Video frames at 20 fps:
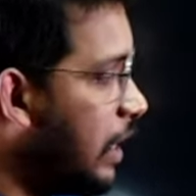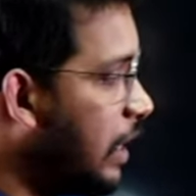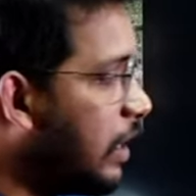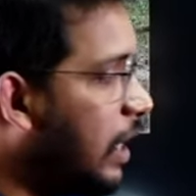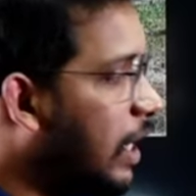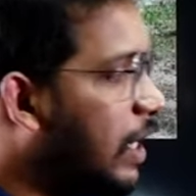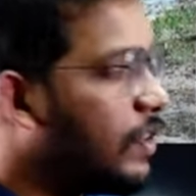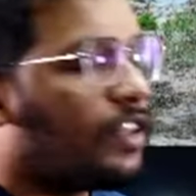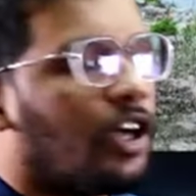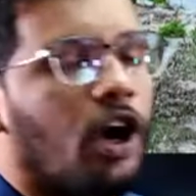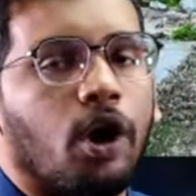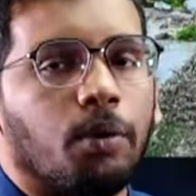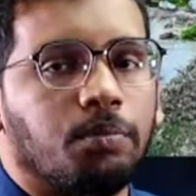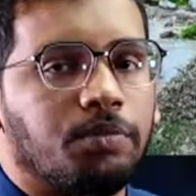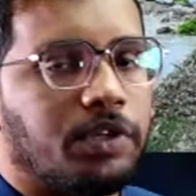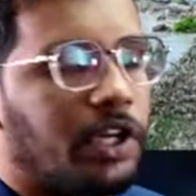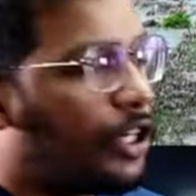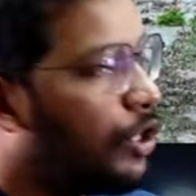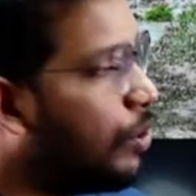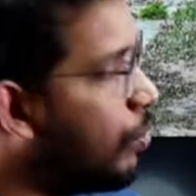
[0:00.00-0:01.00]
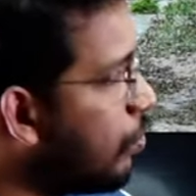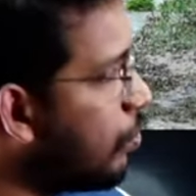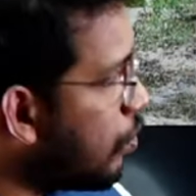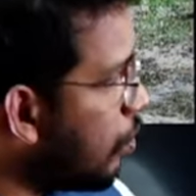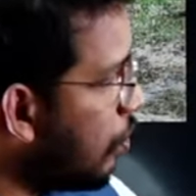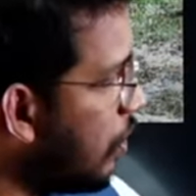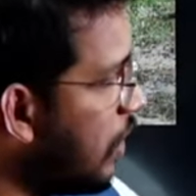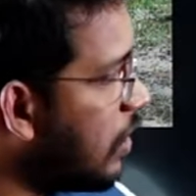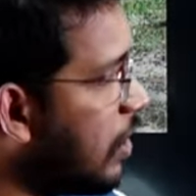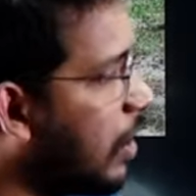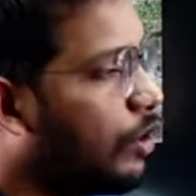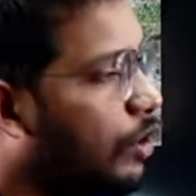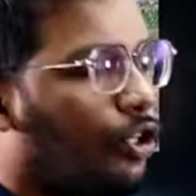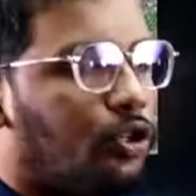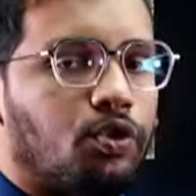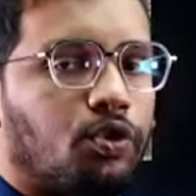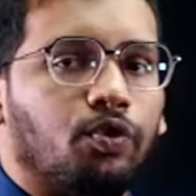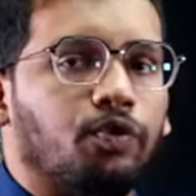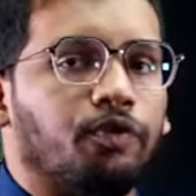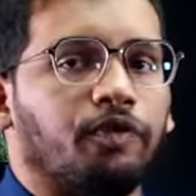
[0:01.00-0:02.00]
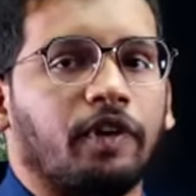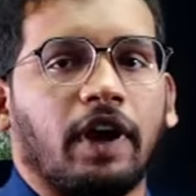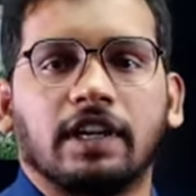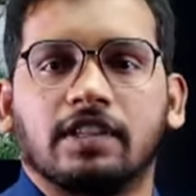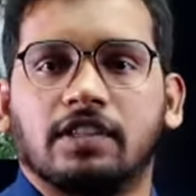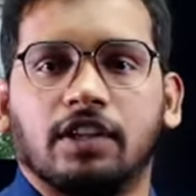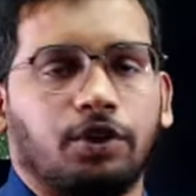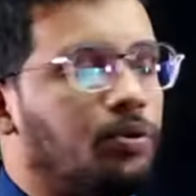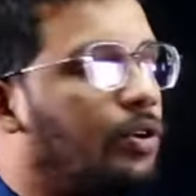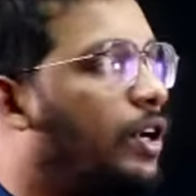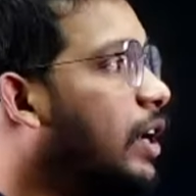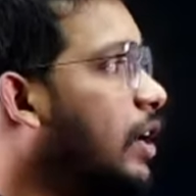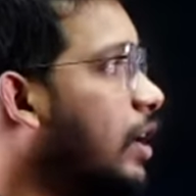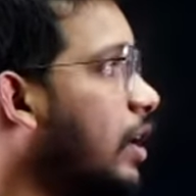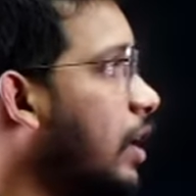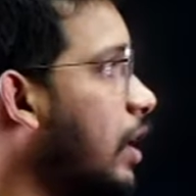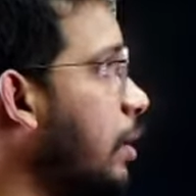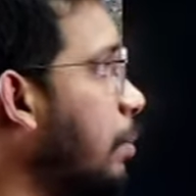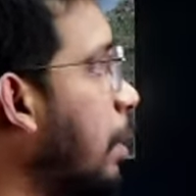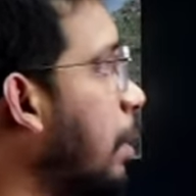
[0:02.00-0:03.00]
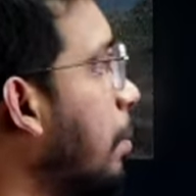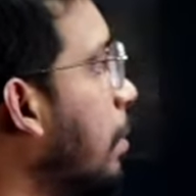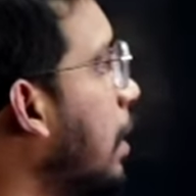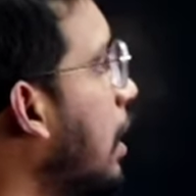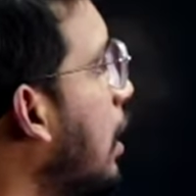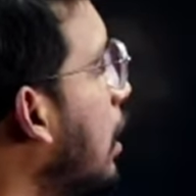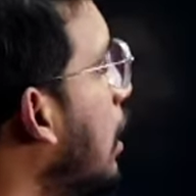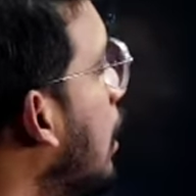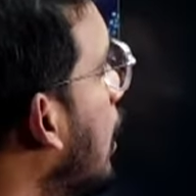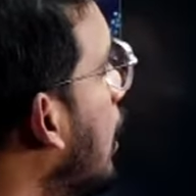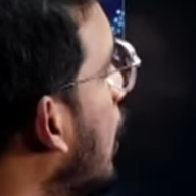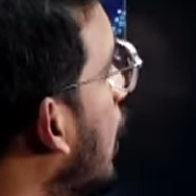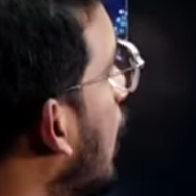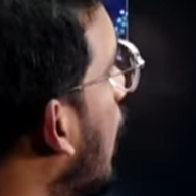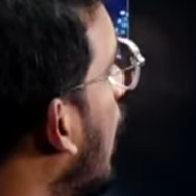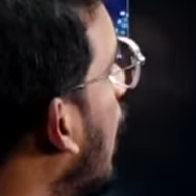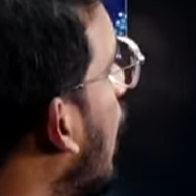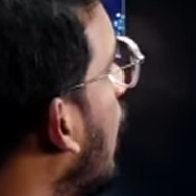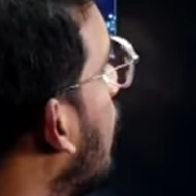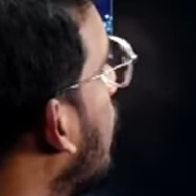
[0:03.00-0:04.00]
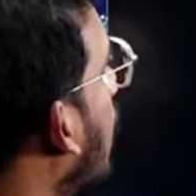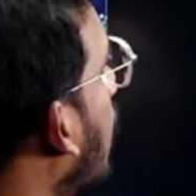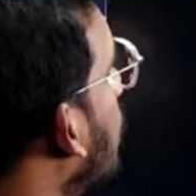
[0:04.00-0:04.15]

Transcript: That is the objective. So these are the two facts that you can remember. And